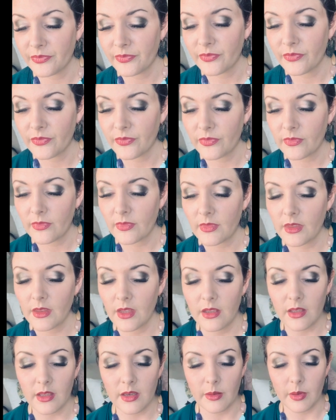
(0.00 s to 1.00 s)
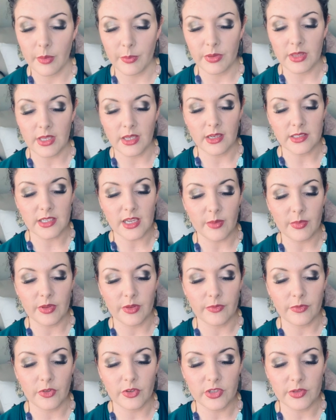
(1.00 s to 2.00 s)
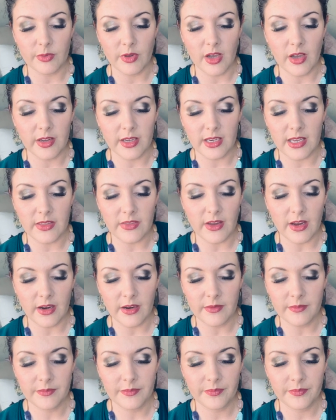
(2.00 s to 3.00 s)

and I'm gonna put that on top of the first mahogany there.